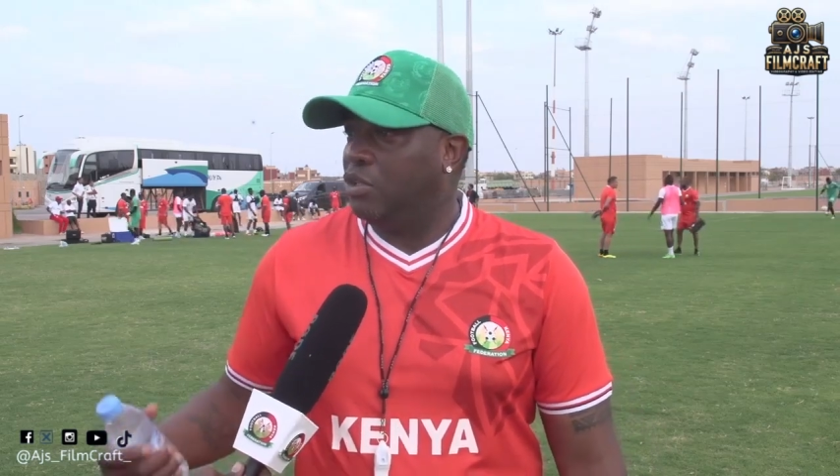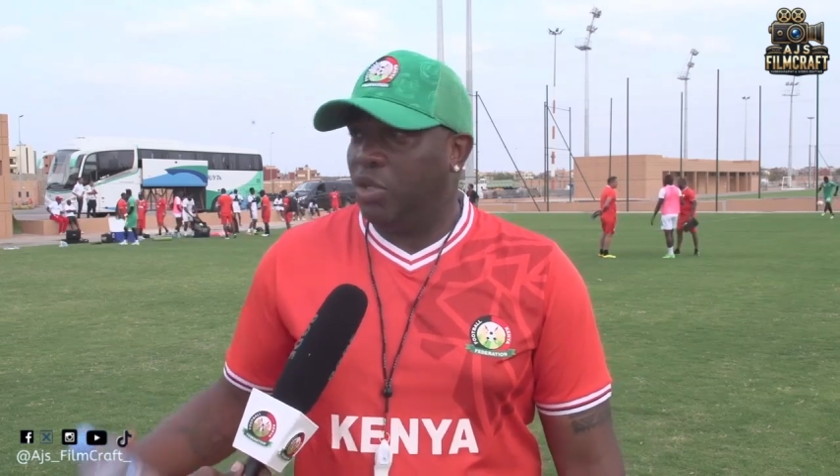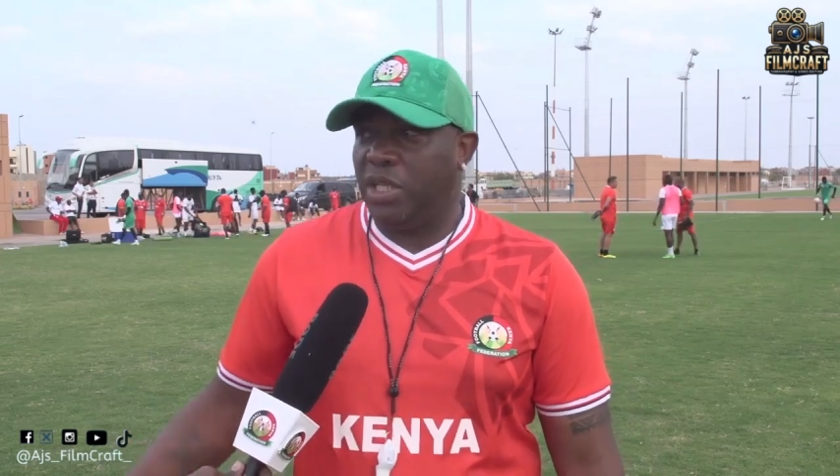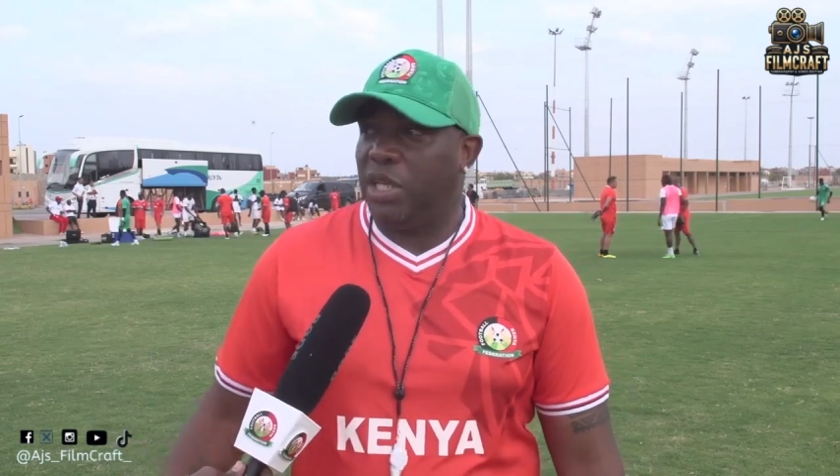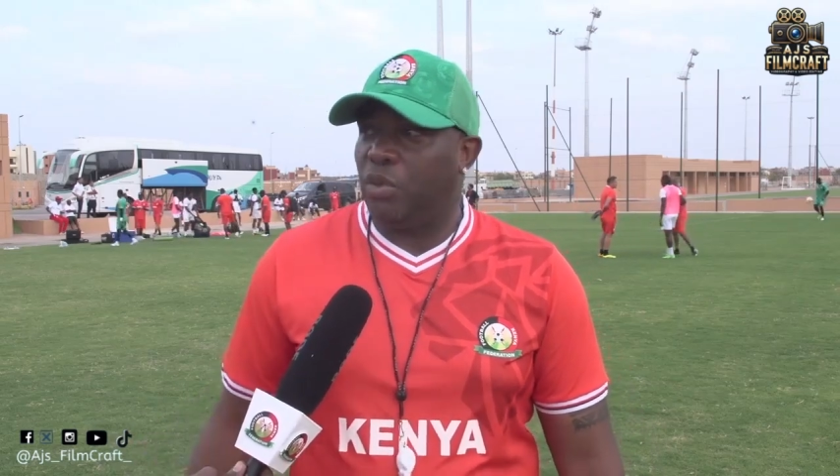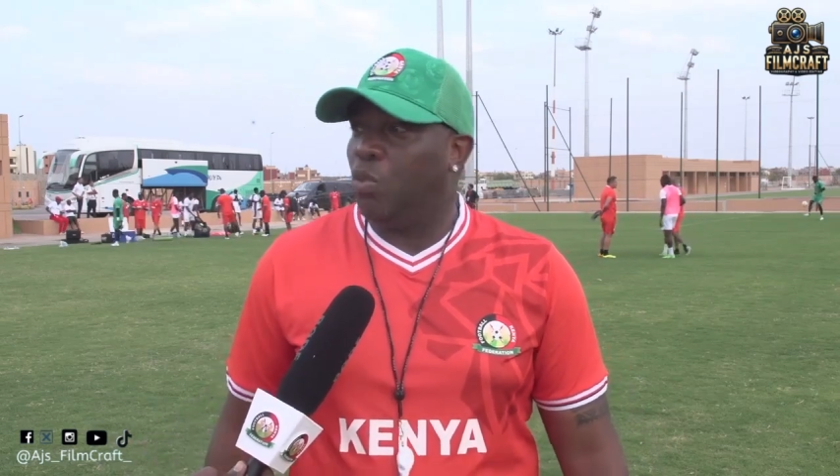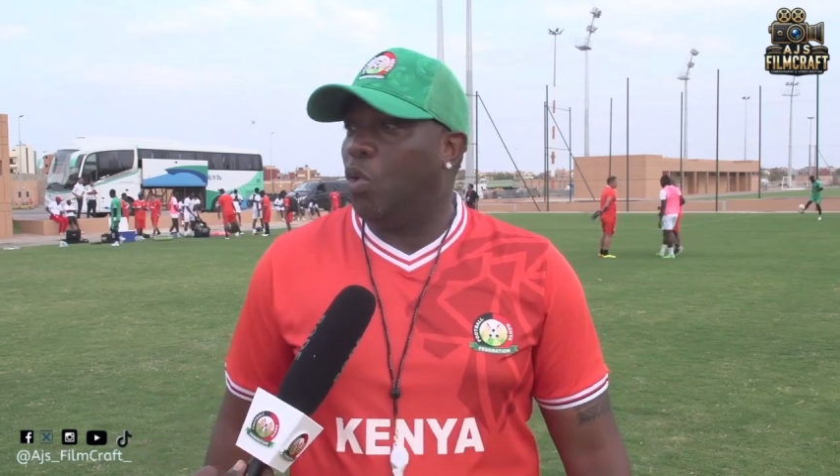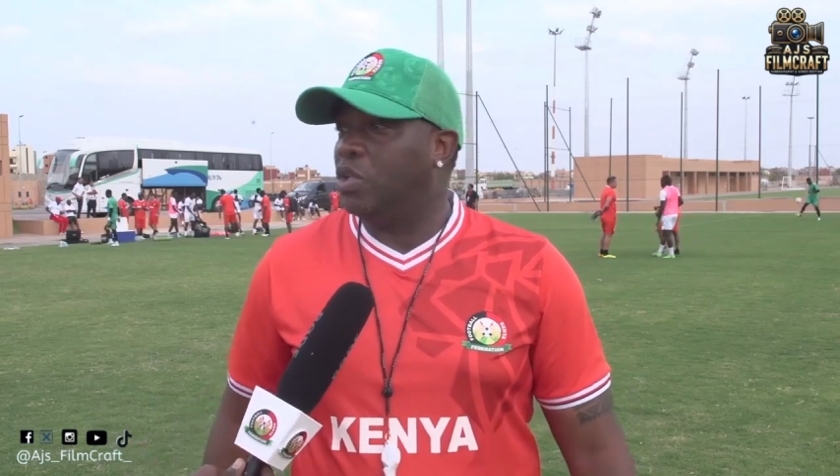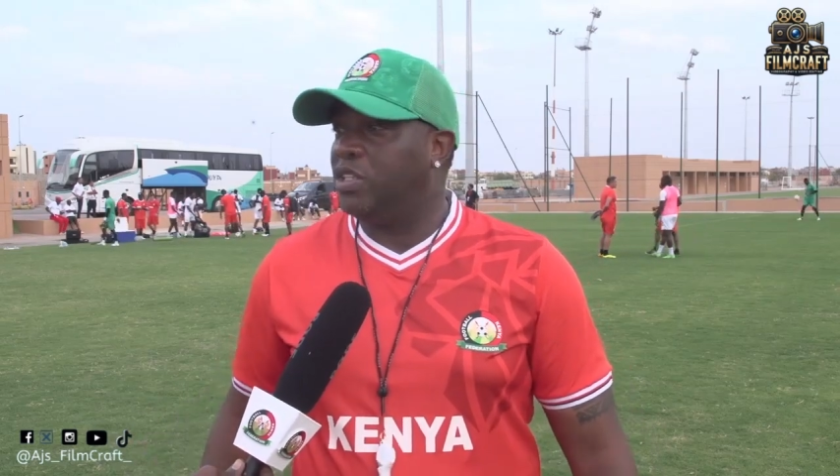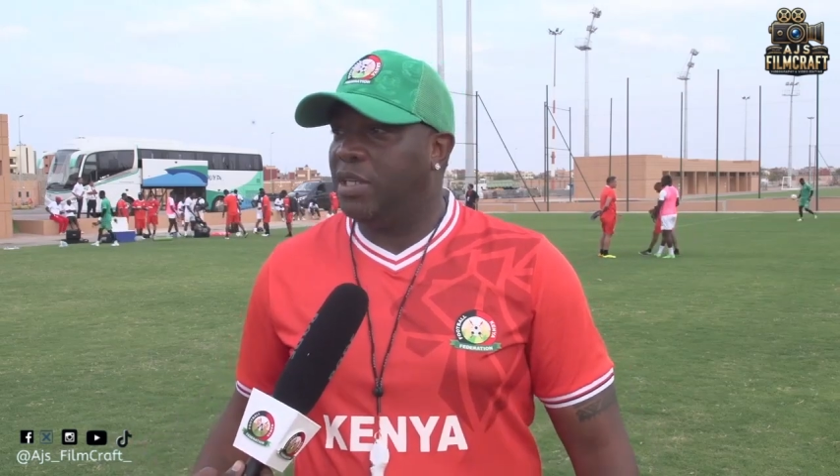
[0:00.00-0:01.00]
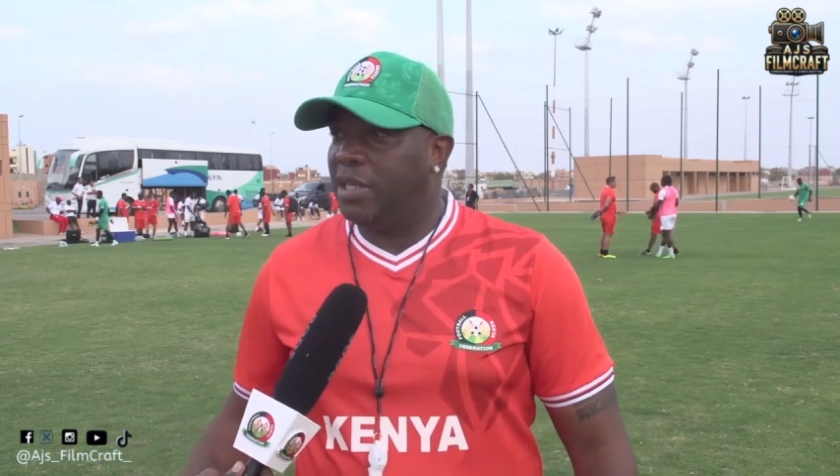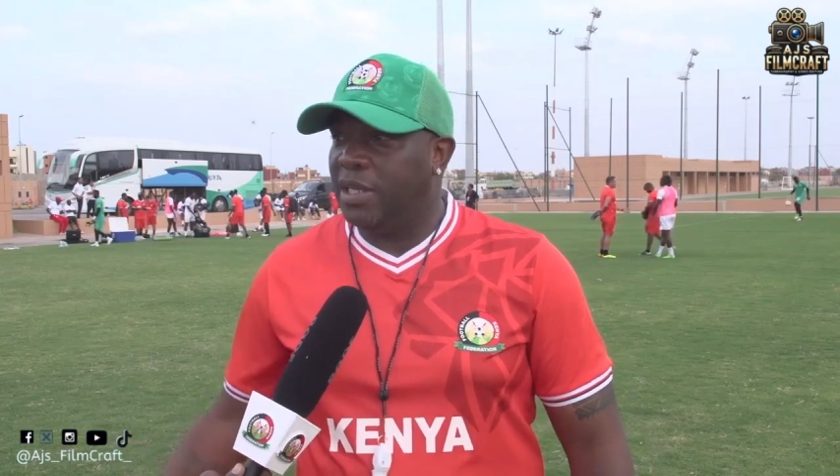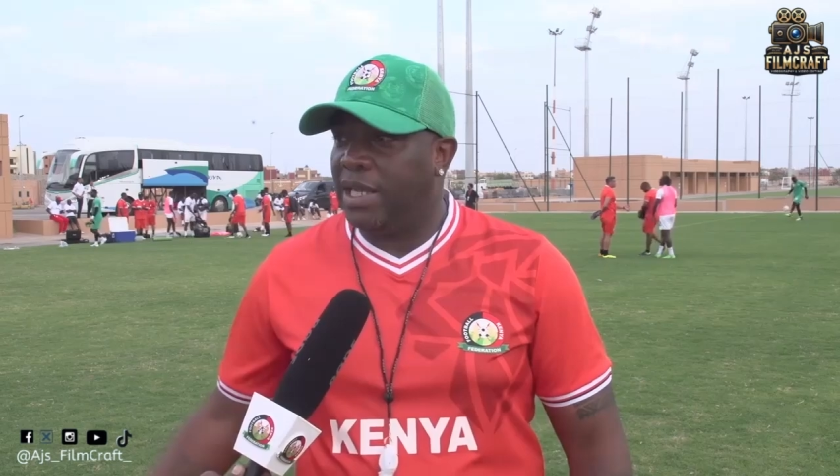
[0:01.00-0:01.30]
drinking water